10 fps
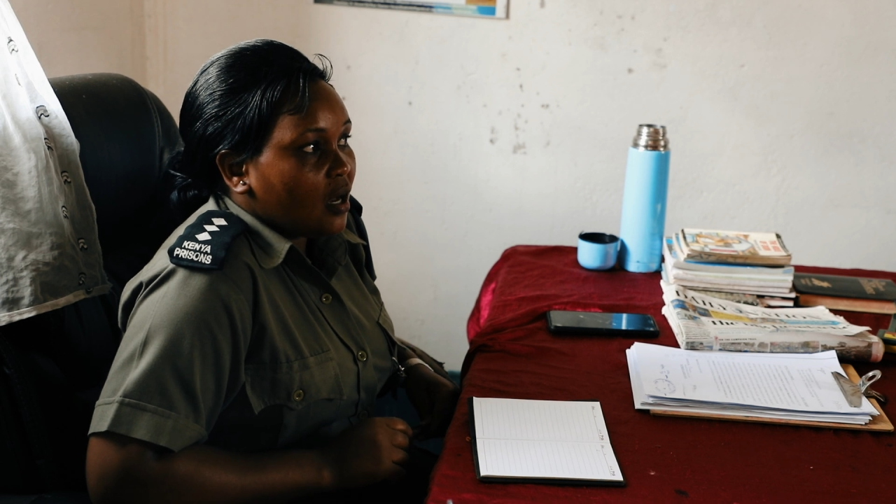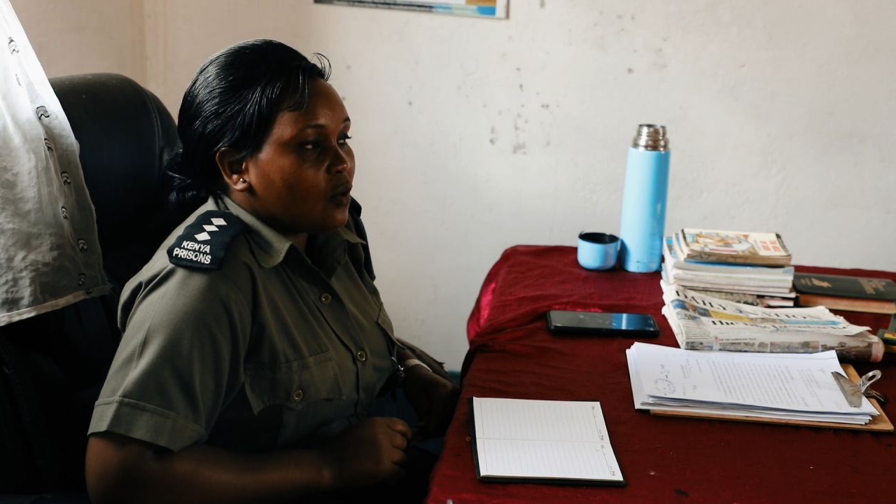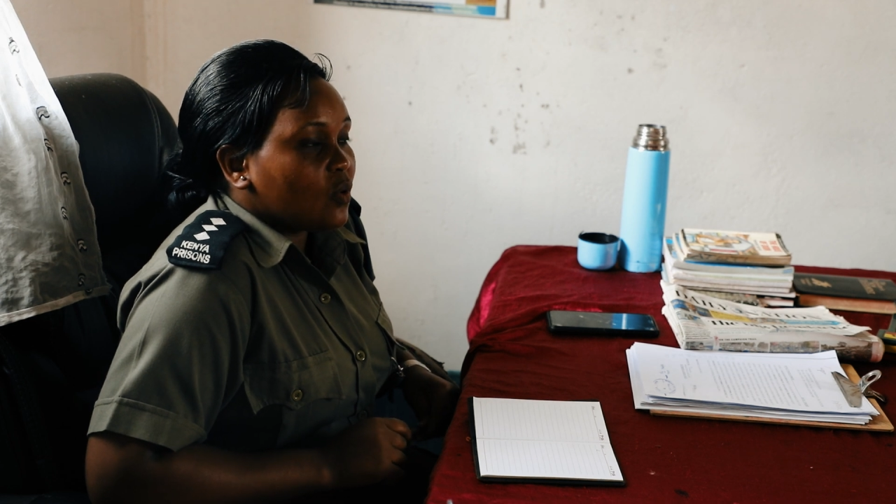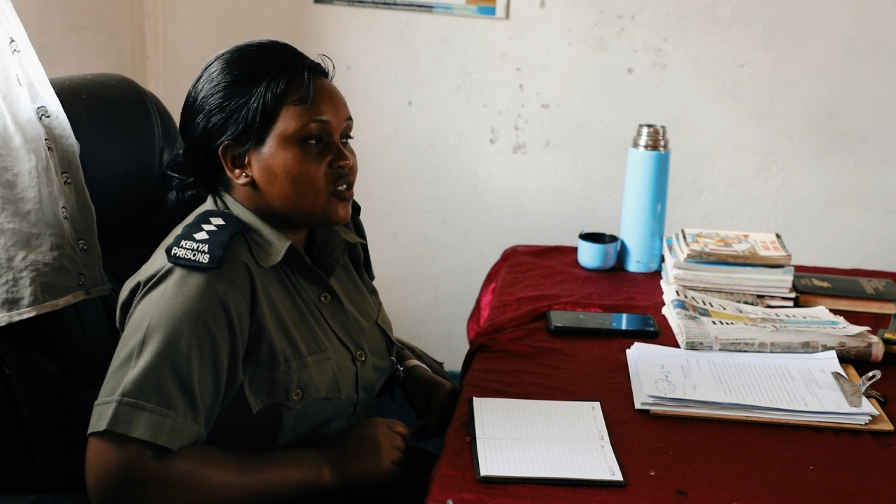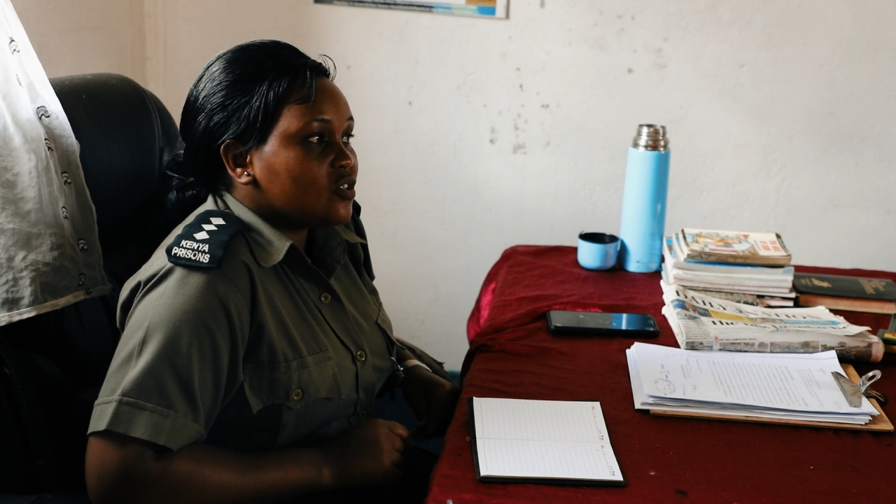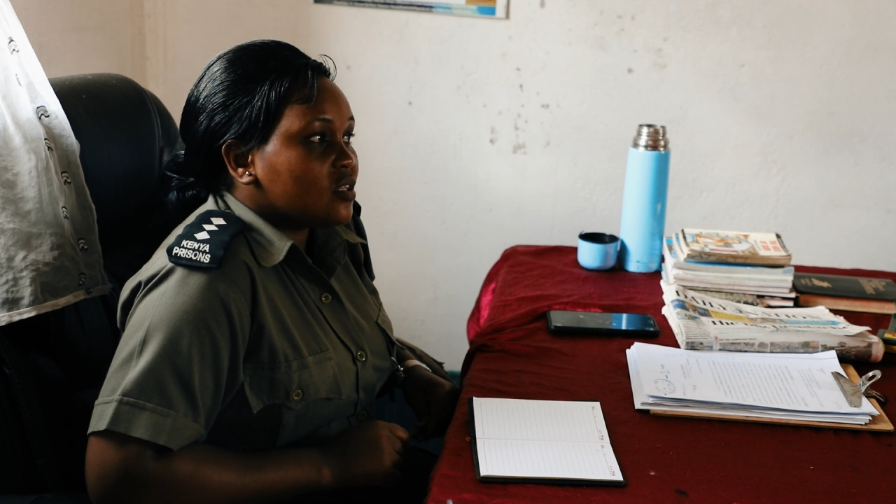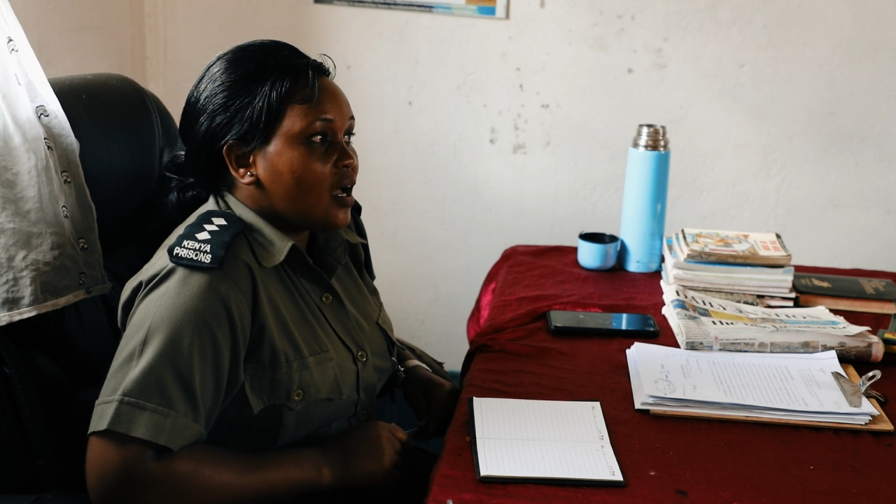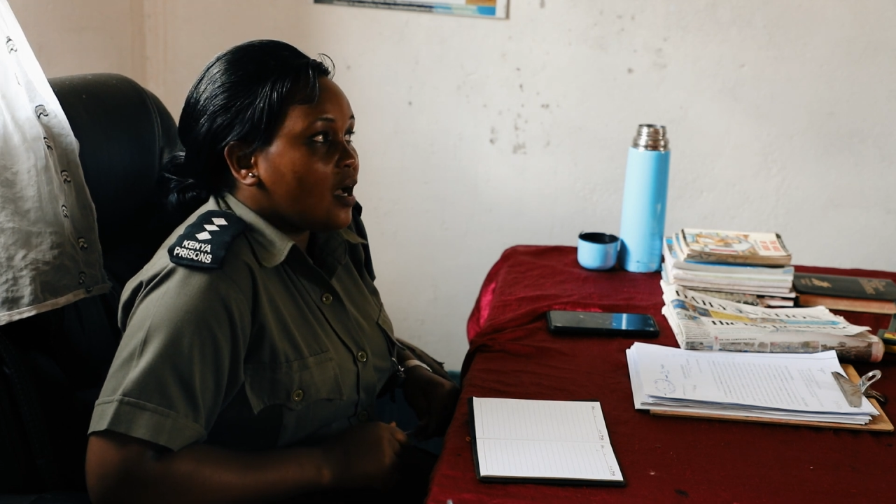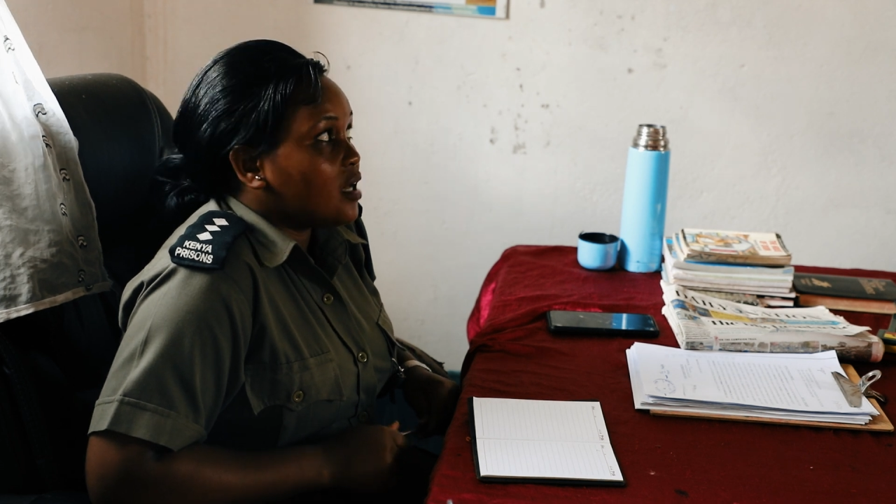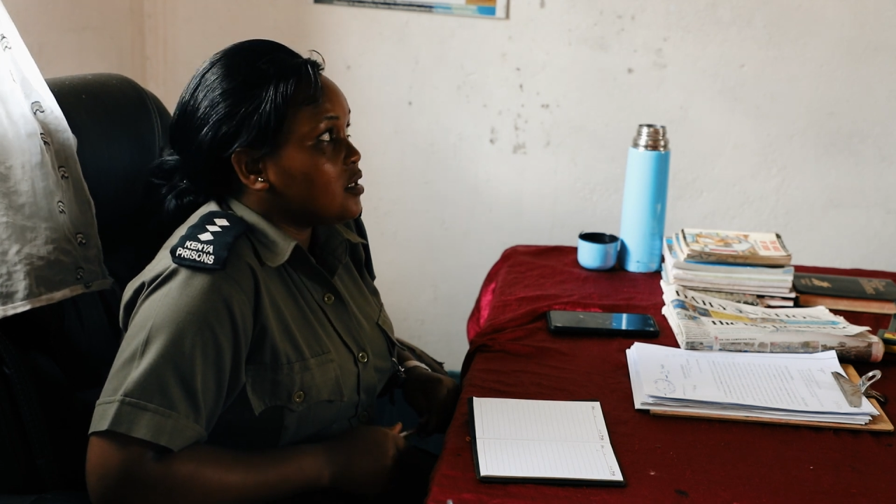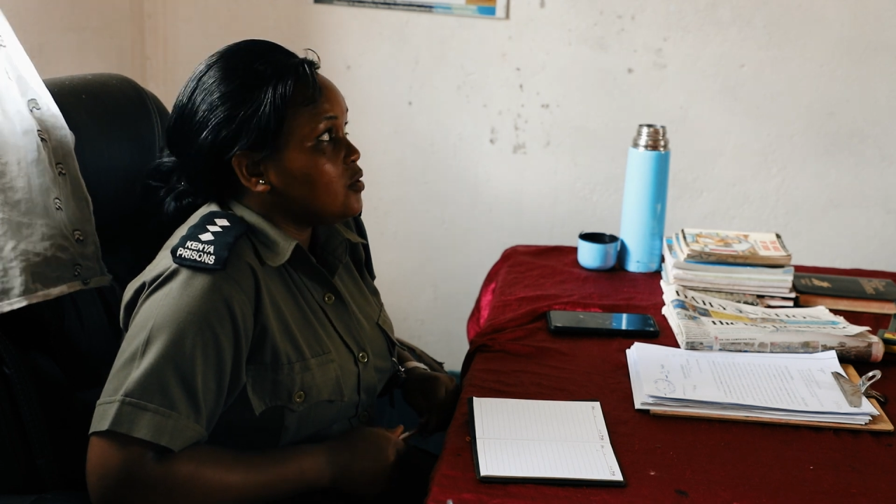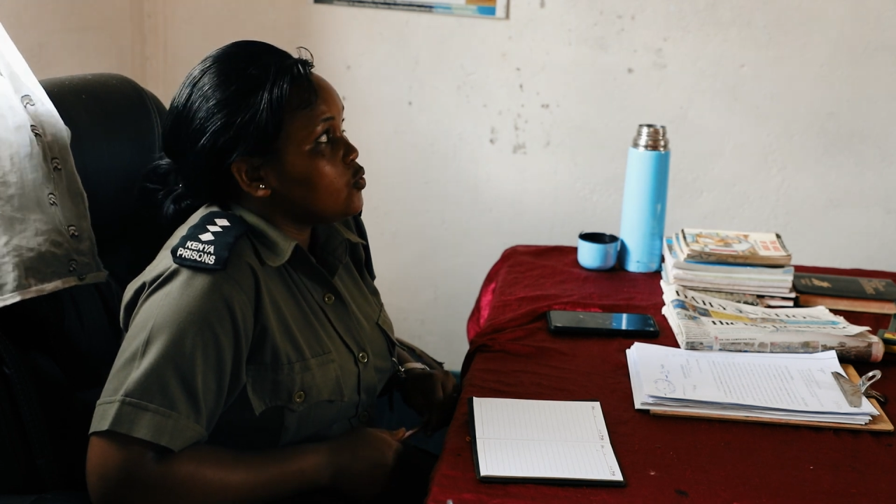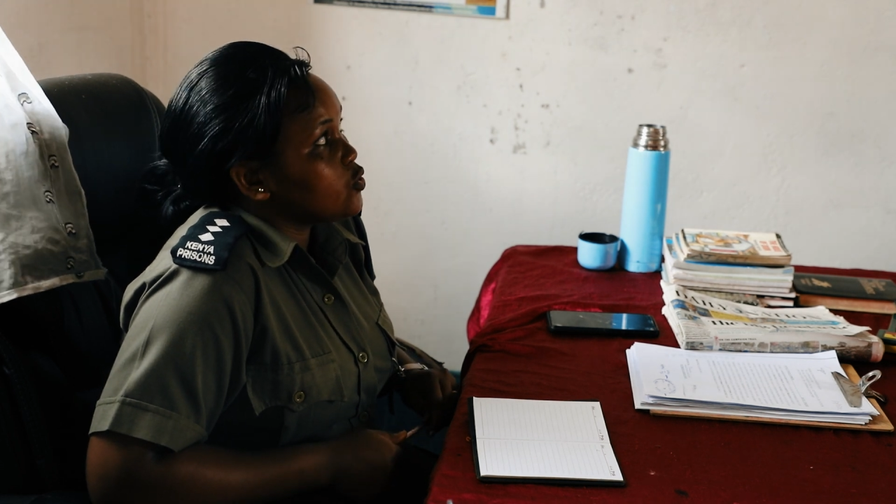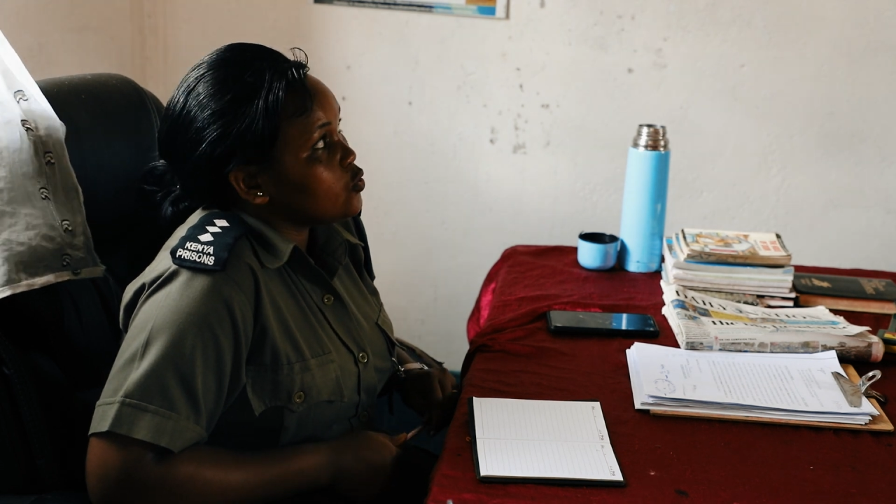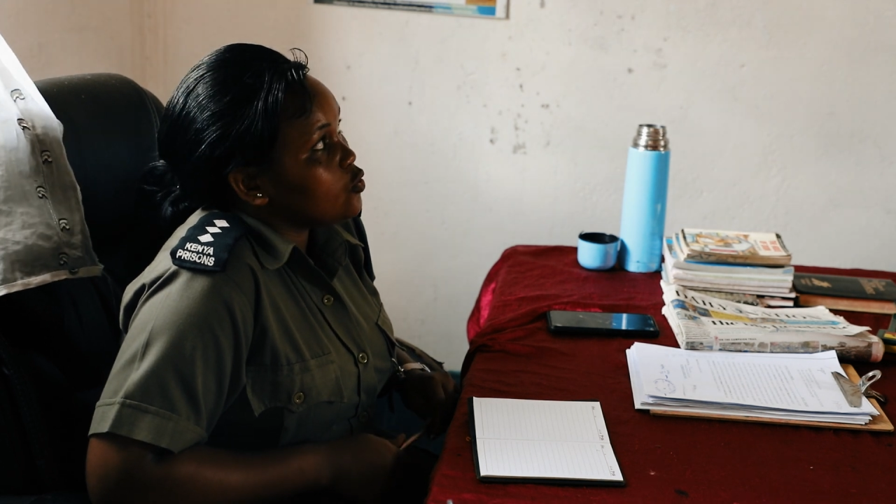I went there. I
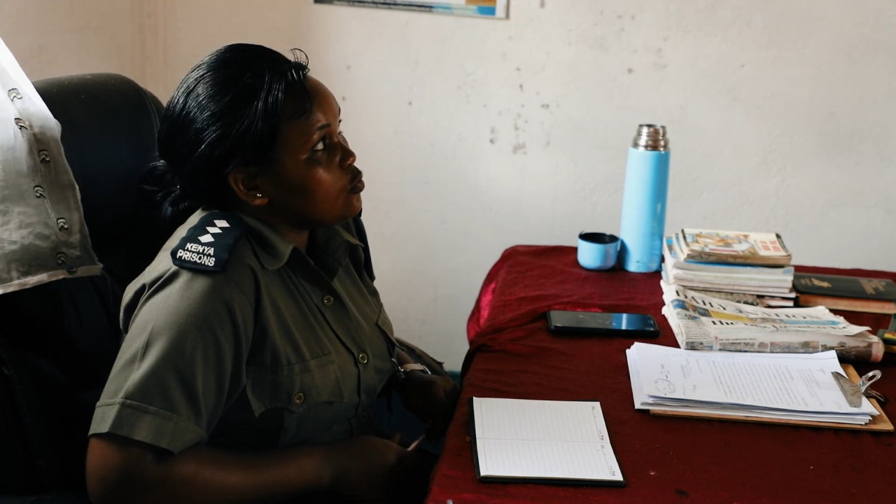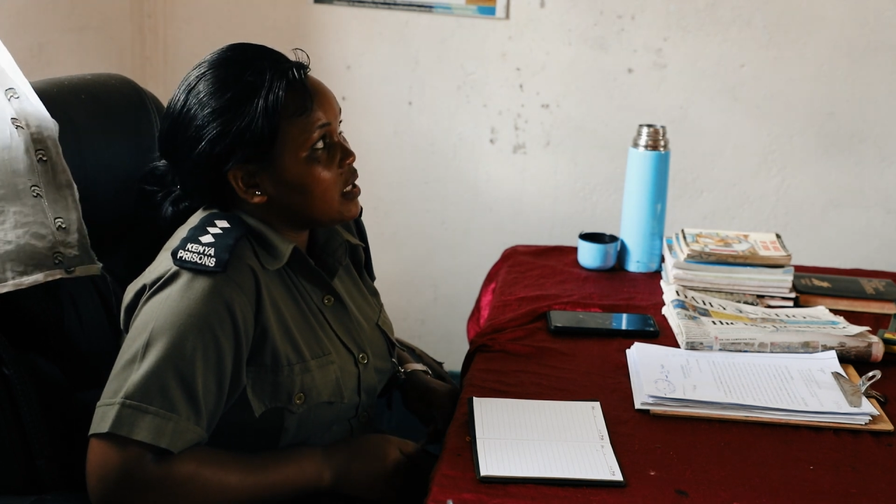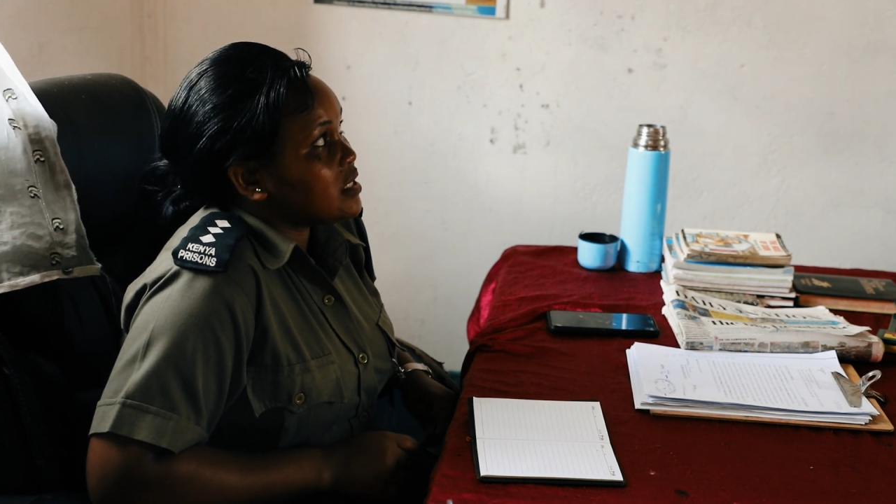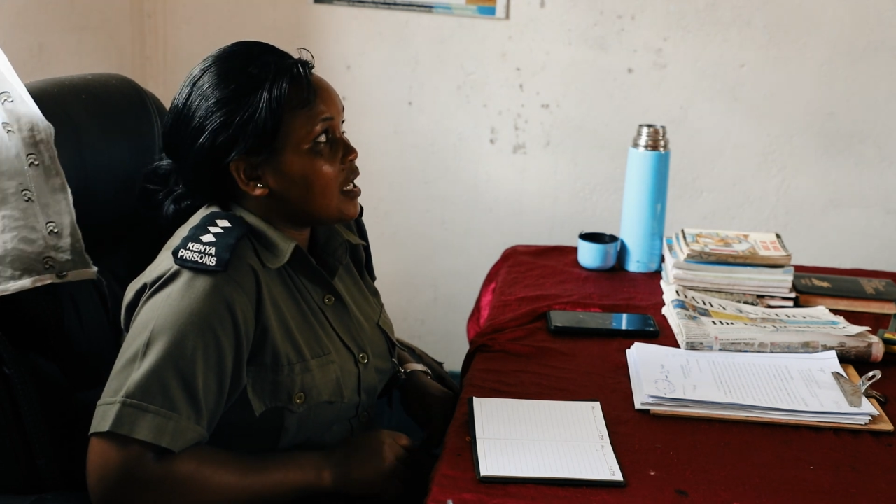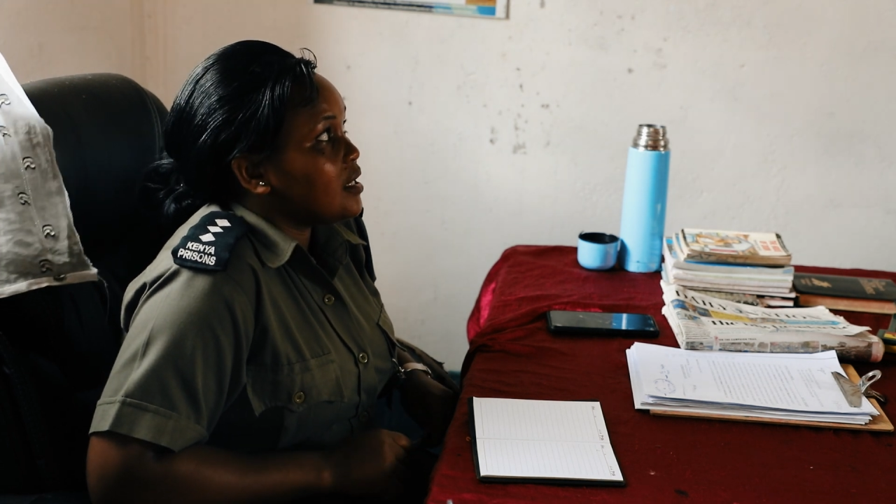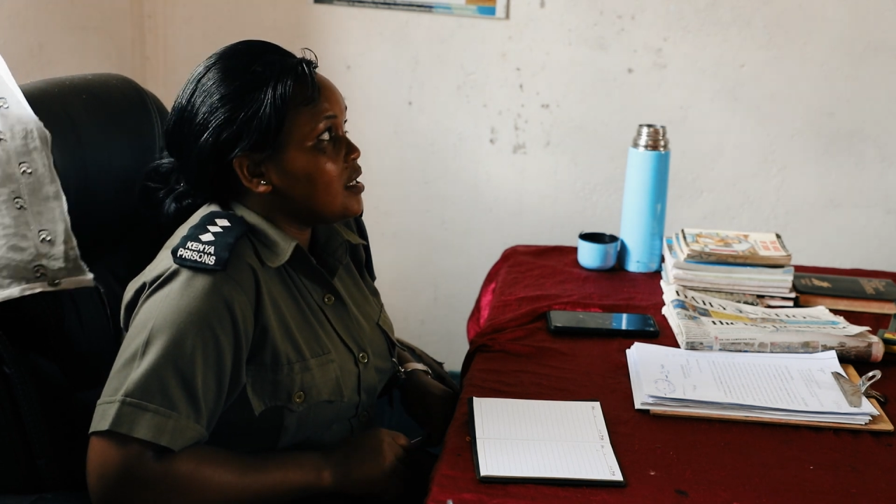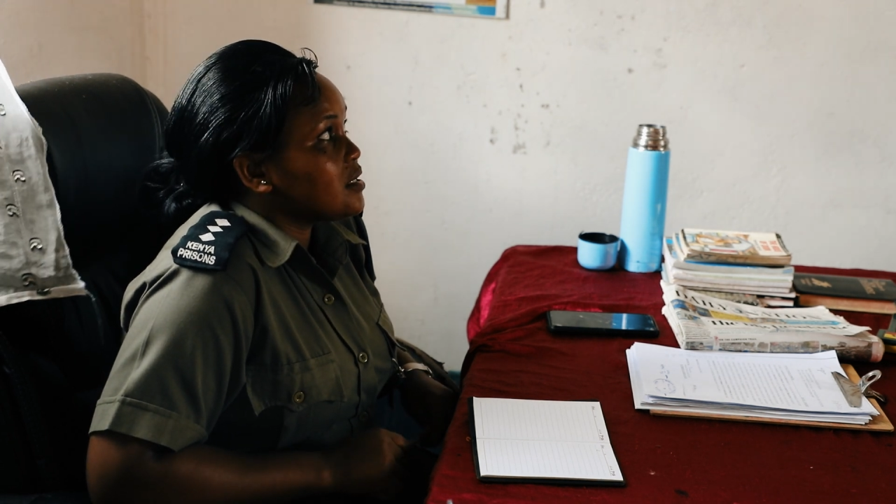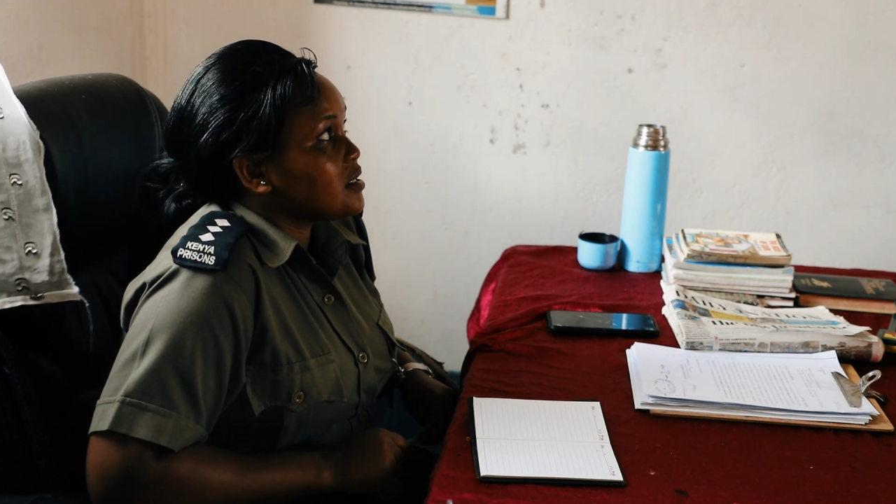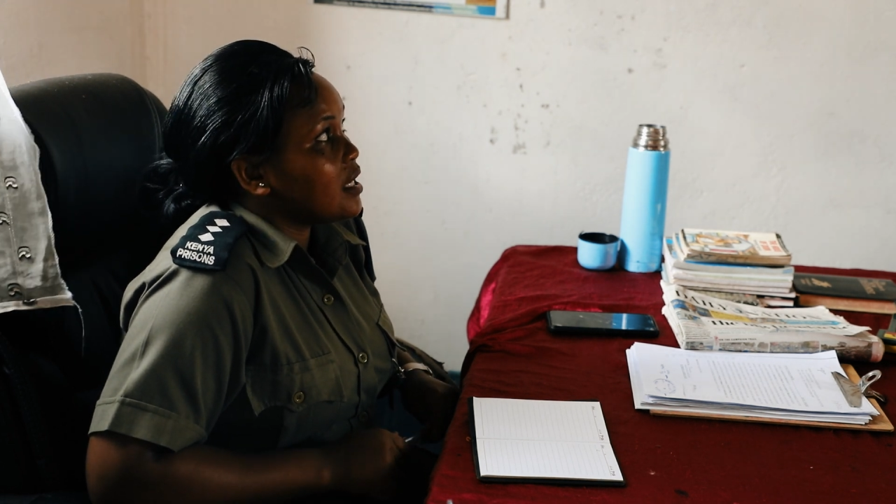used to do my studies